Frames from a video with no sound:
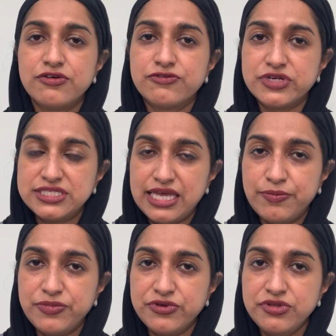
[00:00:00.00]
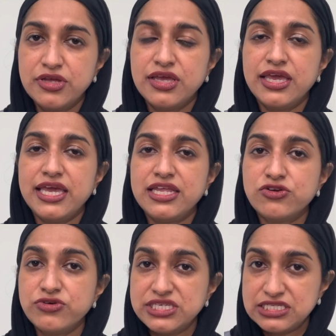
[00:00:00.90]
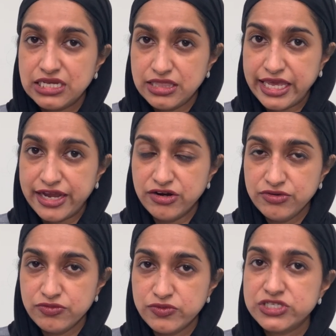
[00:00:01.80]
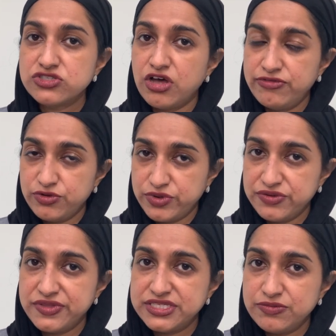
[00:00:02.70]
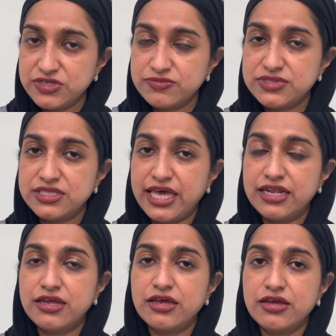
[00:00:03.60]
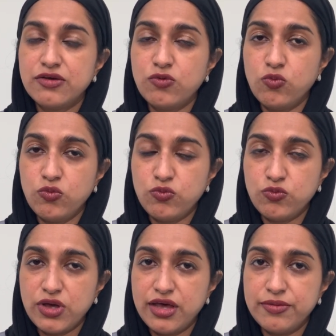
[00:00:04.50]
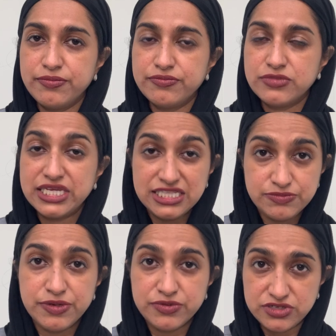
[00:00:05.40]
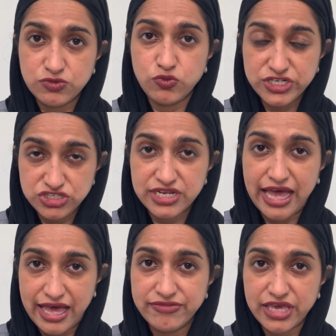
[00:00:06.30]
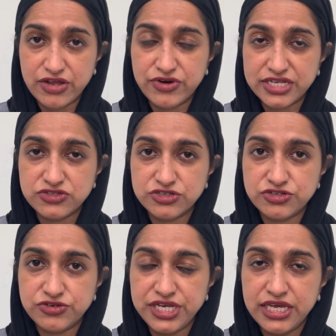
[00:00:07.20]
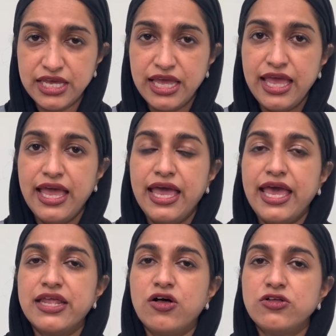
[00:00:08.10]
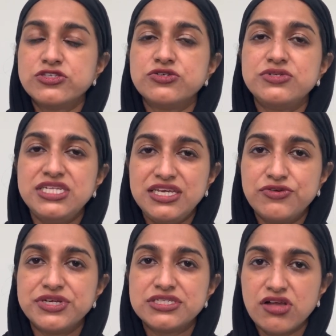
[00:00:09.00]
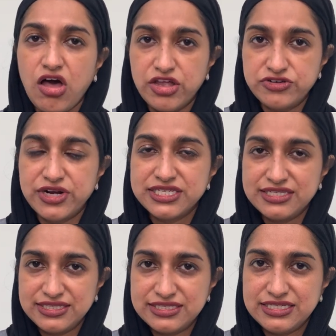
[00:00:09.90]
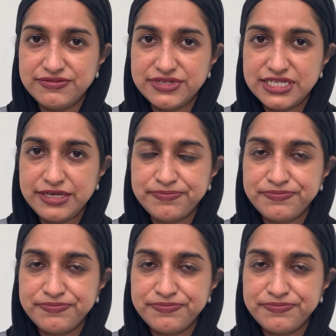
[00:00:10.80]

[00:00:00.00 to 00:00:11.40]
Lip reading: For example, increased glare, which is often one of the symptoms that leads people to wish to have cataract surgery, and also decreased contrast sensitivity.